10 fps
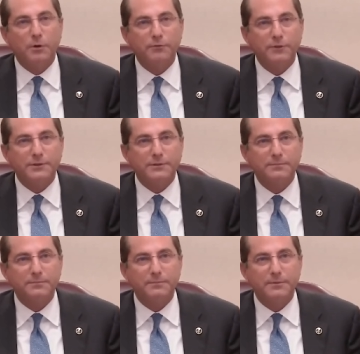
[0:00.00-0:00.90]
more efficient.
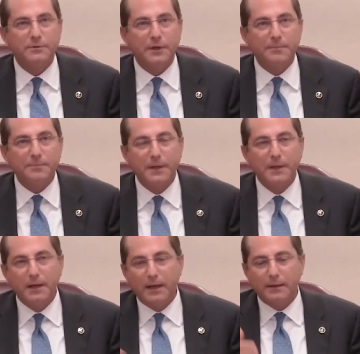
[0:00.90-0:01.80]
So
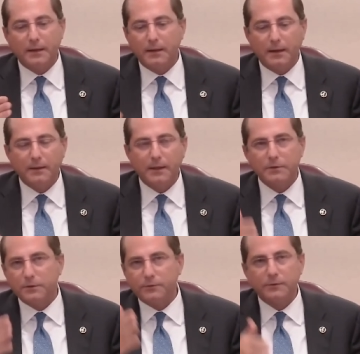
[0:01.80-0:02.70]
I
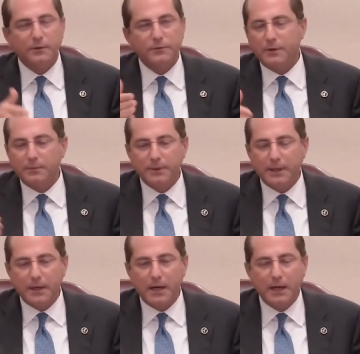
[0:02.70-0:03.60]
think just it's going to be
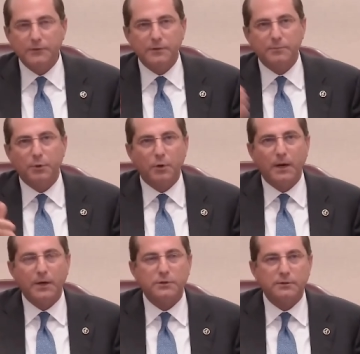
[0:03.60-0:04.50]
a constant
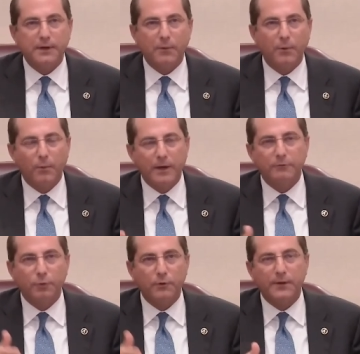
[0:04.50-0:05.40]
progression of how we
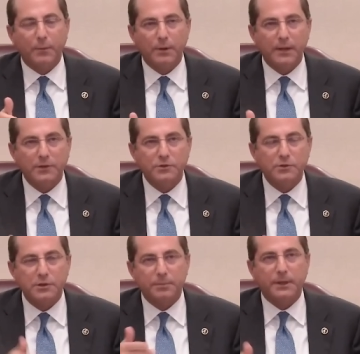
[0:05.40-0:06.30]
reinforce that
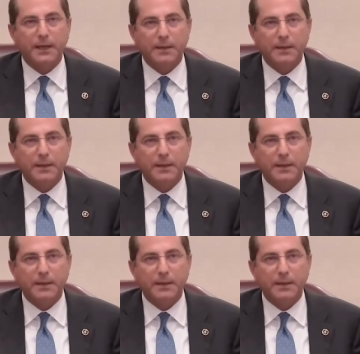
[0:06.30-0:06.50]
relationship and